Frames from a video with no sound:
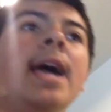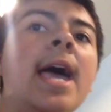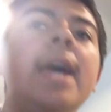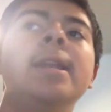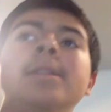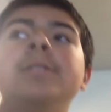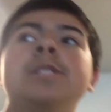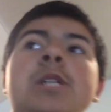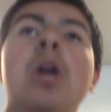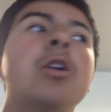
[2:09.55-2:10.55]
And
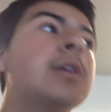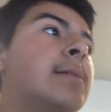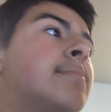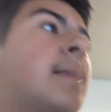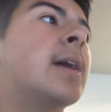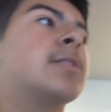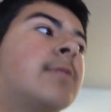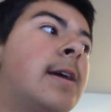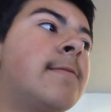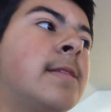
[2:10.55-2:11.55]
sorry, by the
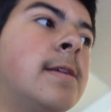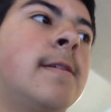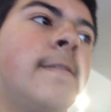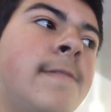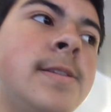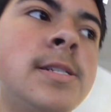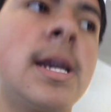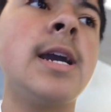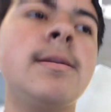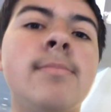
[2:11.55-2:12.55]
way, if this is
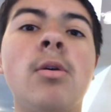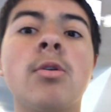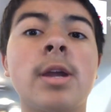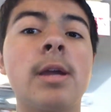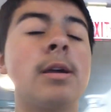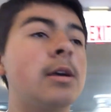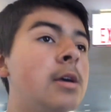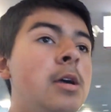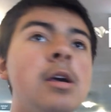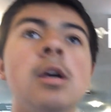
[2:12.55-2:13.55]
kind of boring,
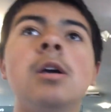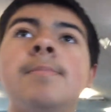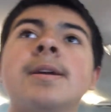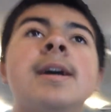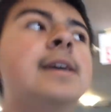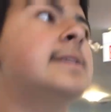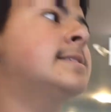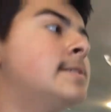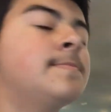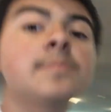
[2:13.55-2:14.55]
because
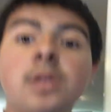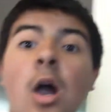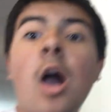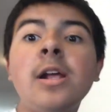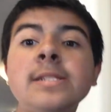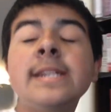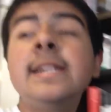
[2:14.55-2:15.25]
honestly,